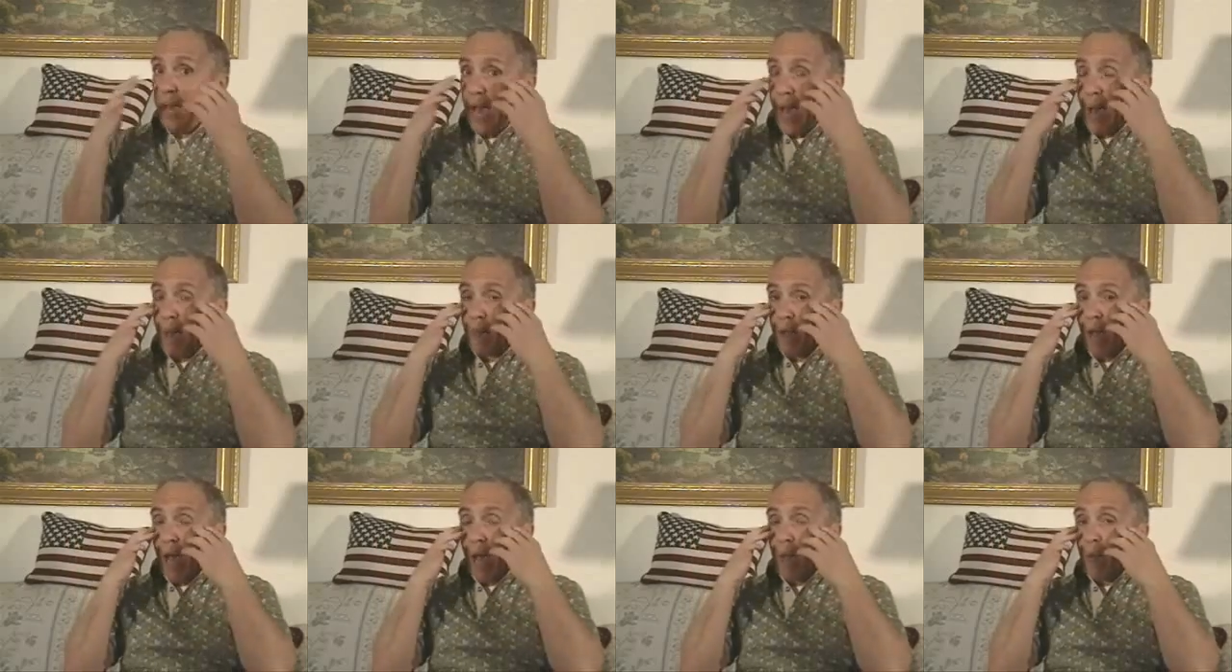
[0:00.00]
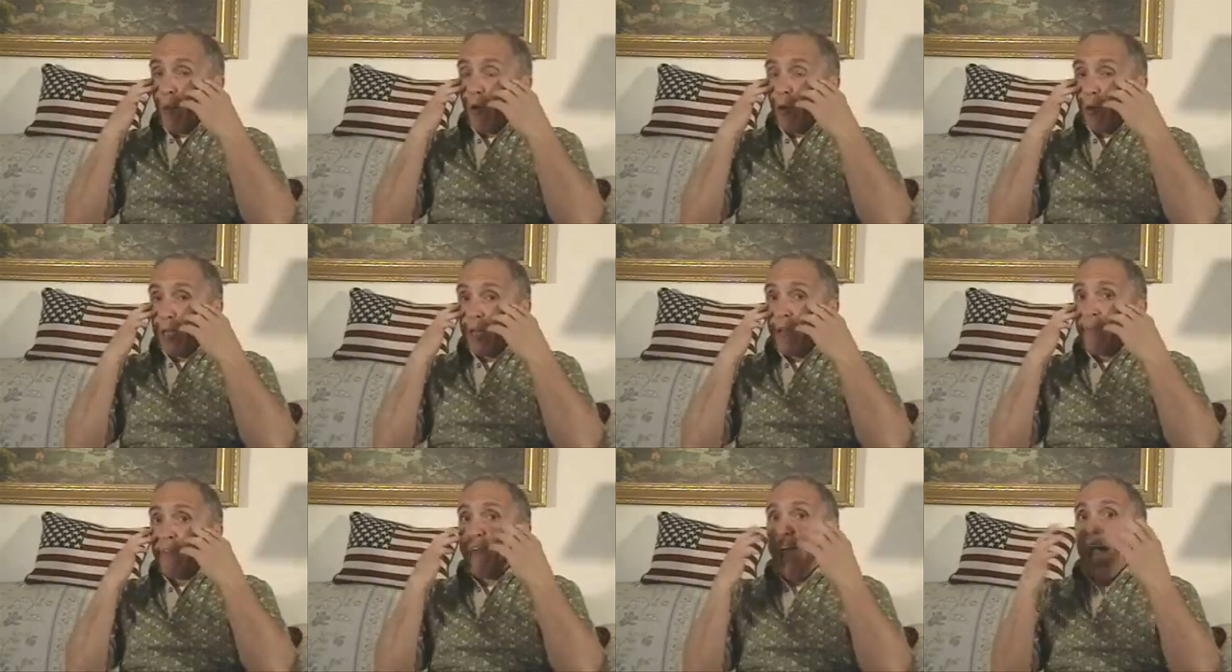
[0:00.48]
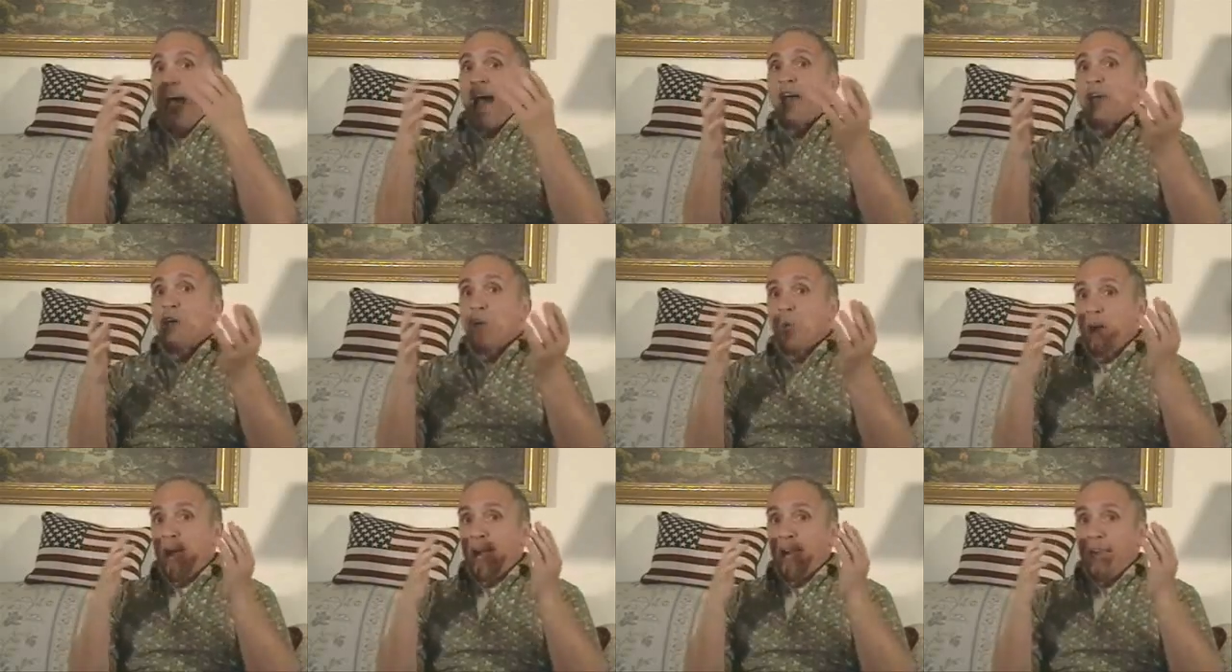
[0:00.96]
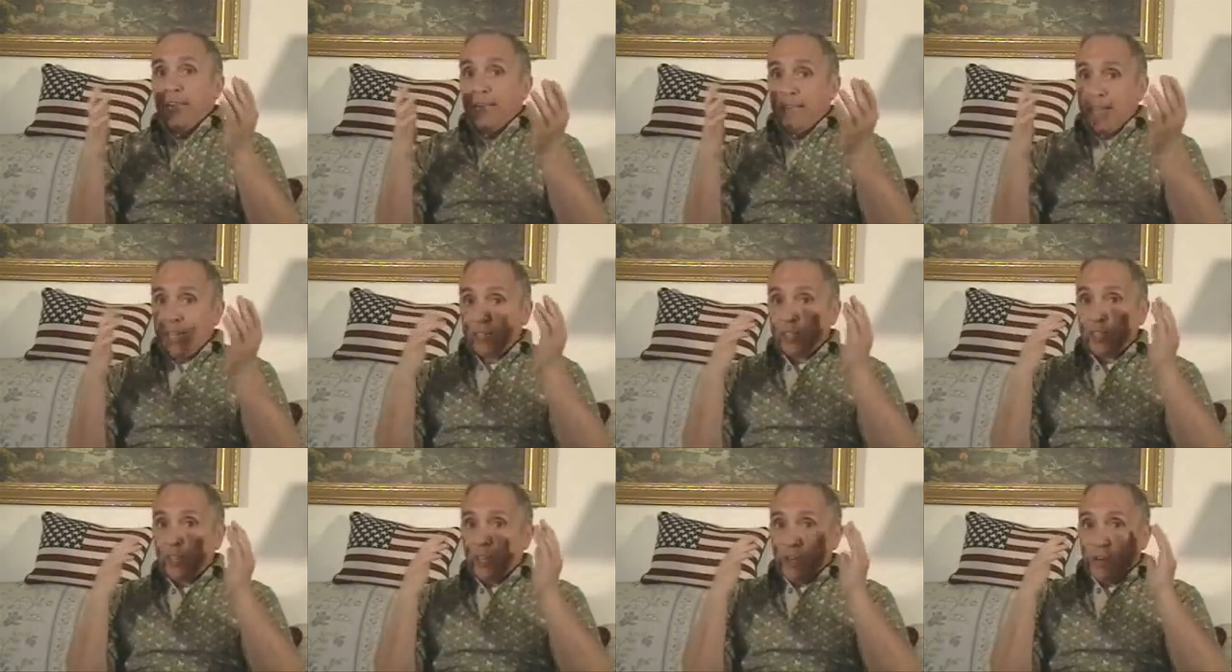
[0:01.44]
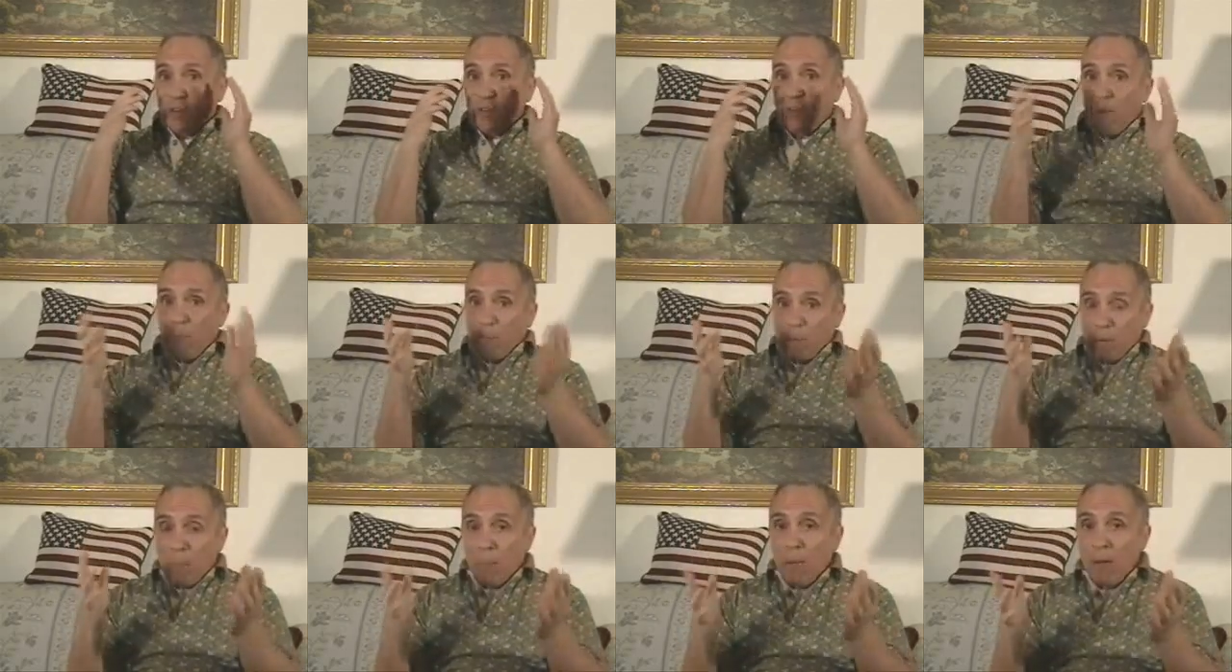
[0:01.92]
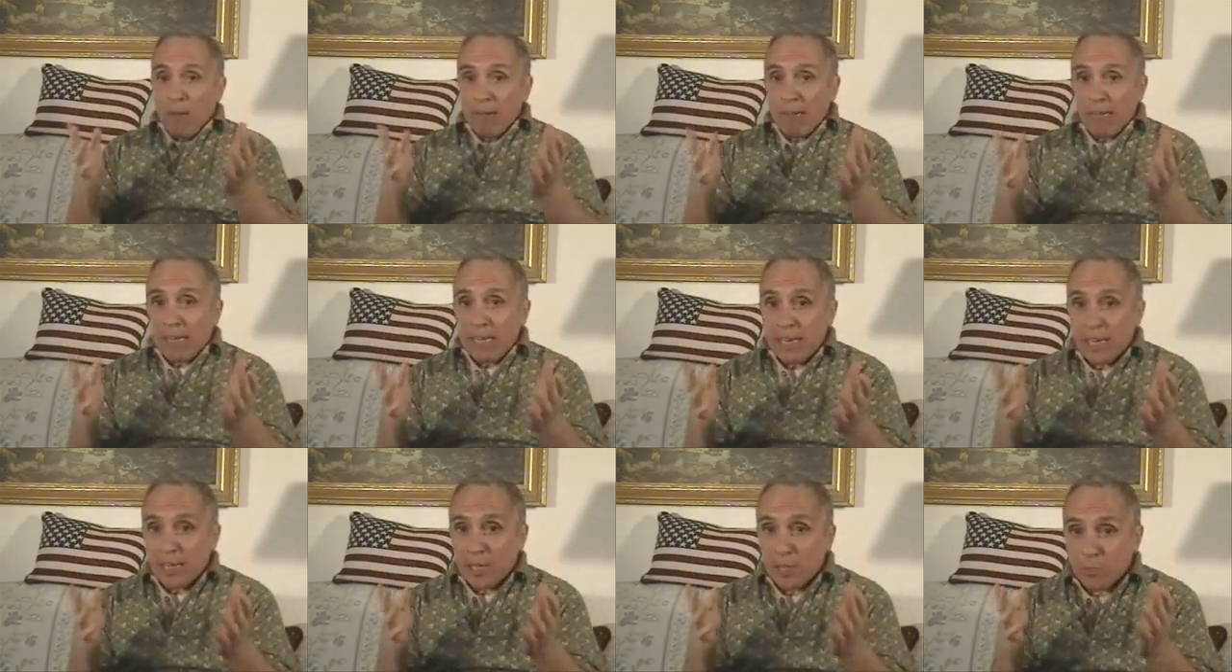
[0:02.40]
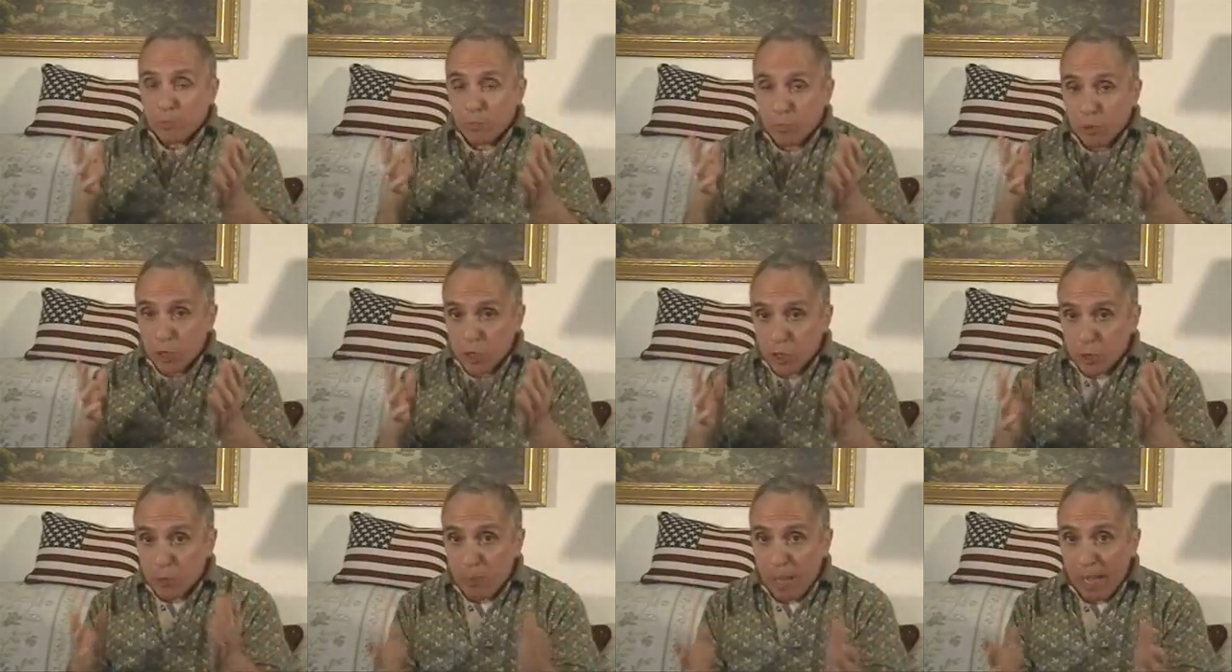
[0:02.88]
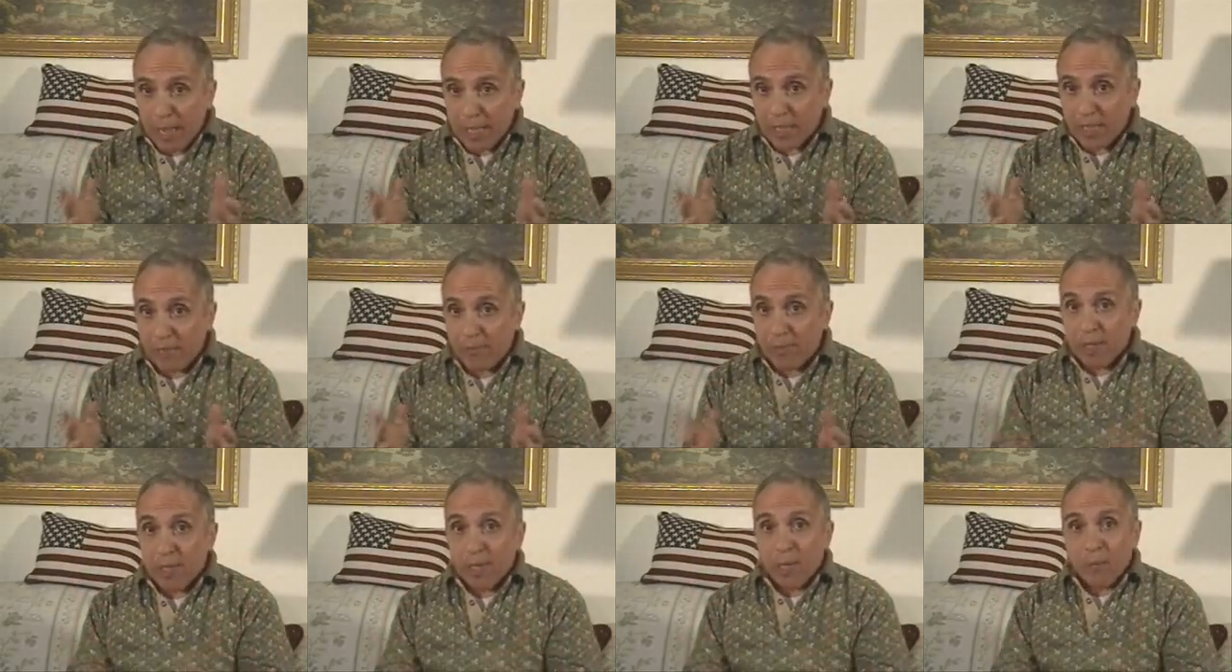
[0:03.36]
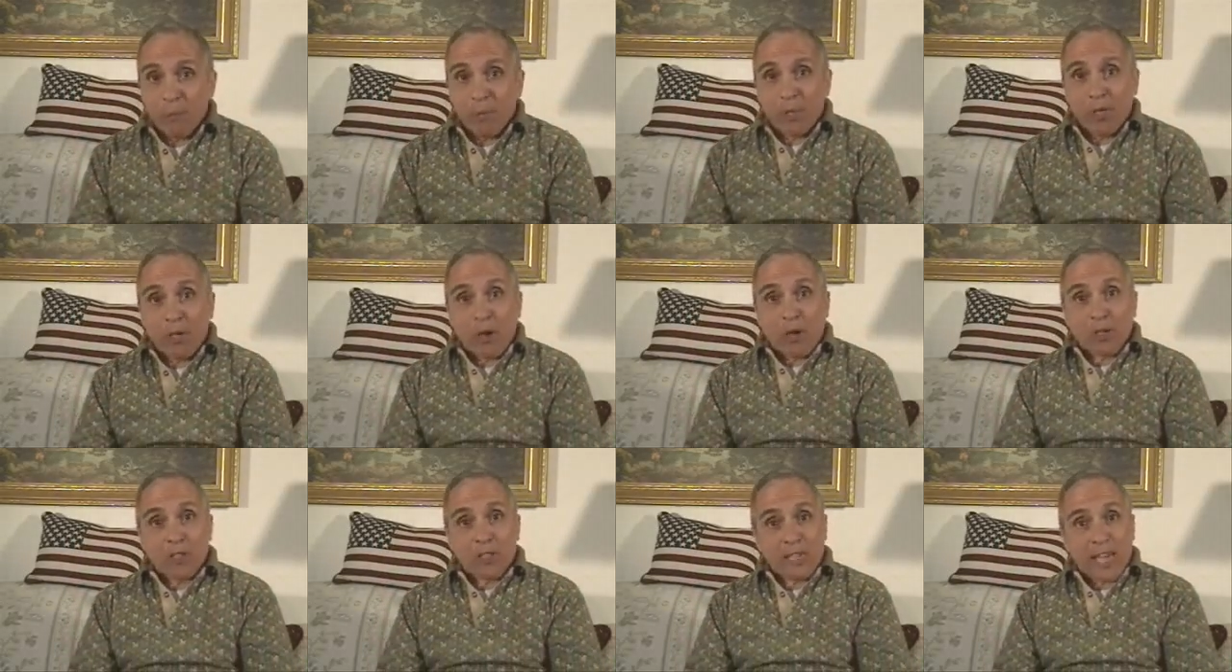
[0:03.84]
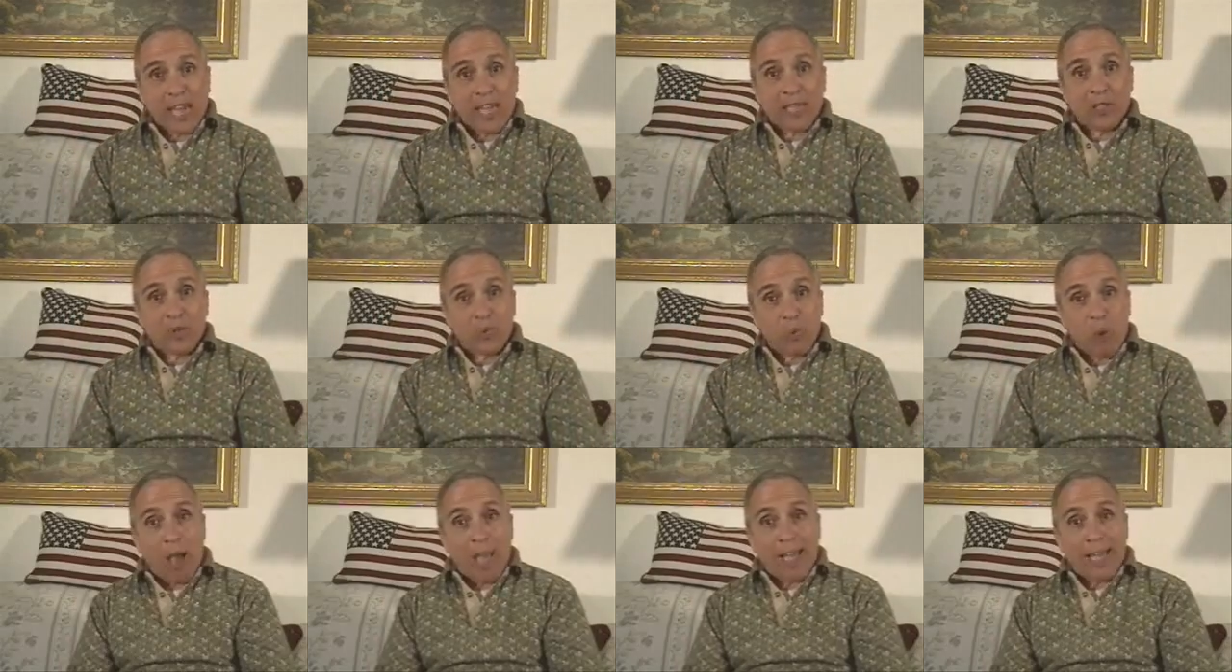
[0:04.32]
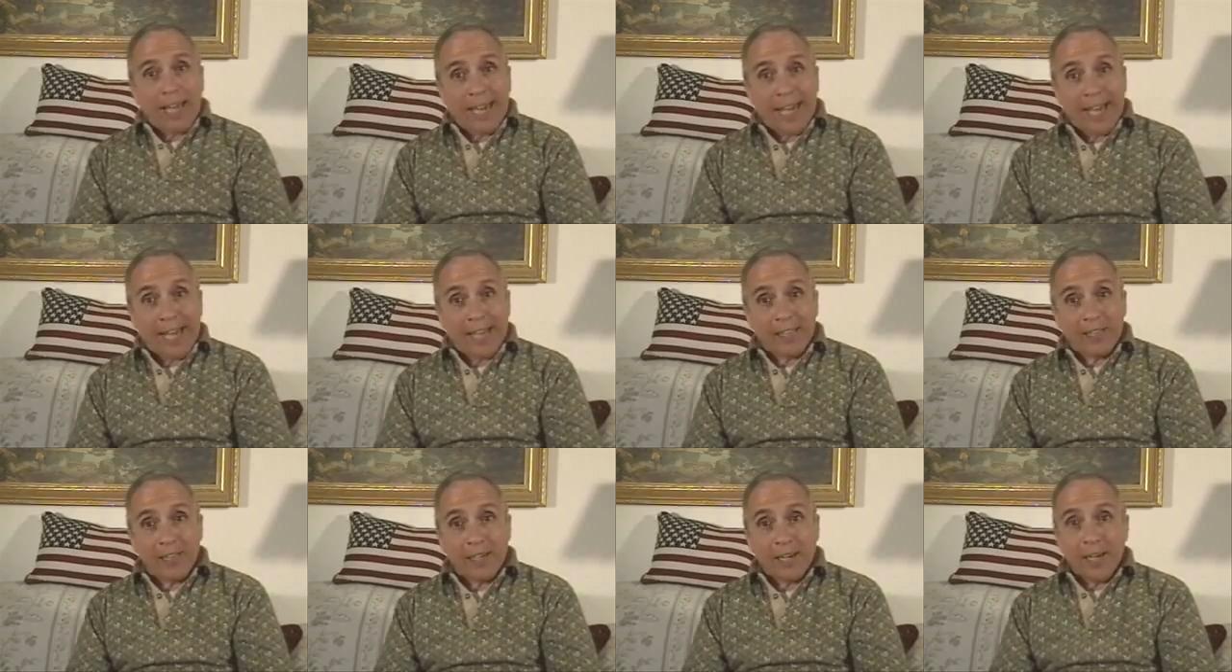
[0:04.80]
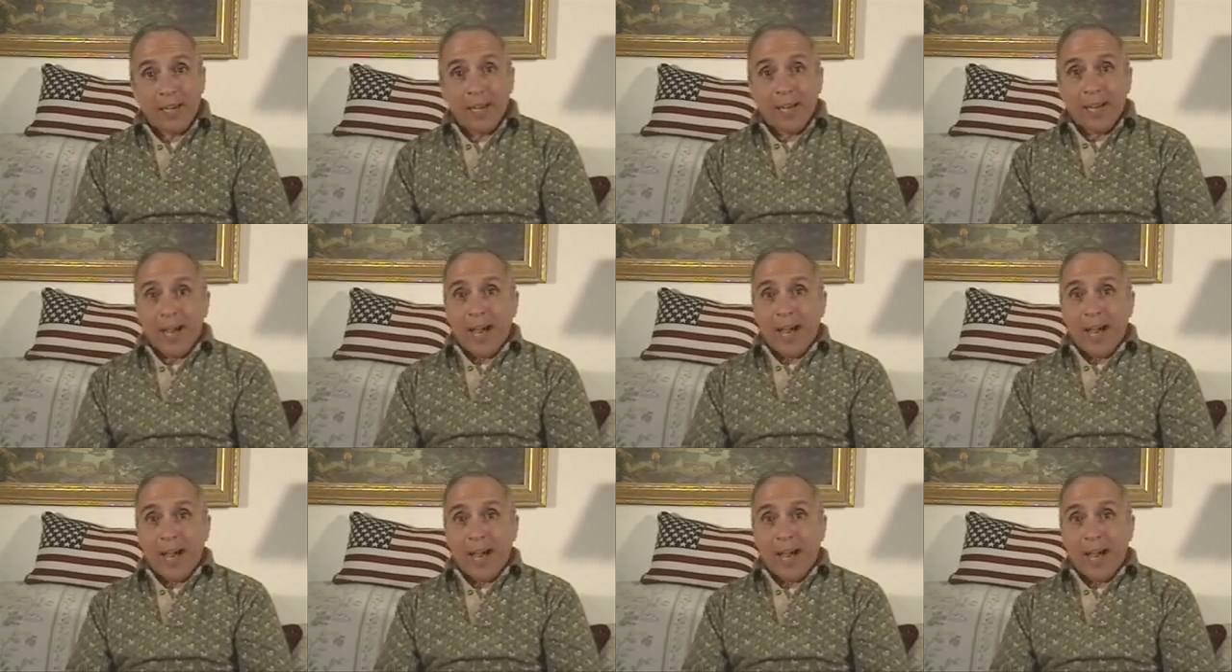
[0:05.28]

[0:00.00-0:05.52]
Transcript: I'm only evaluating this from an American perspective because guess what, kids?